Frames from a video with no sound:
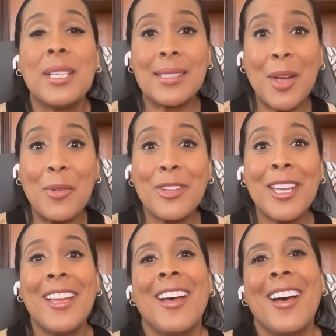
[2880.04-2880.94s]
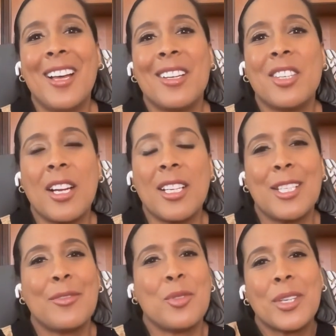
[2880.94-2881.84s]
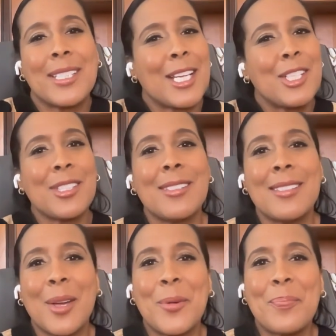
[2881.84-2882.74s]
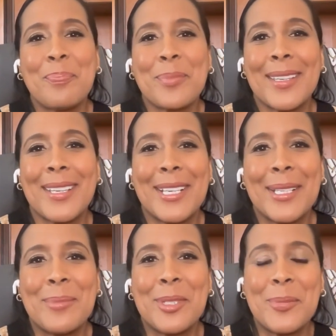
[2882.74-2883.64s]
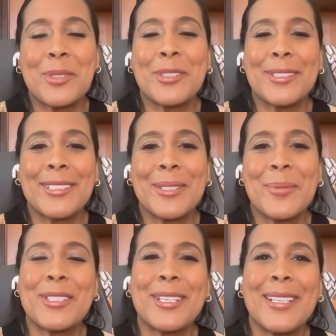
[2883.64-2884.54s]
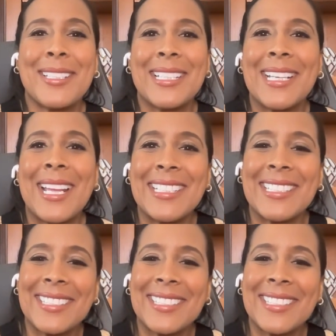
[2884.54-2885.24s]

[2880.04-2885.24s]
itself, uh, talking to different organizations. So I'm super, super excited to connect.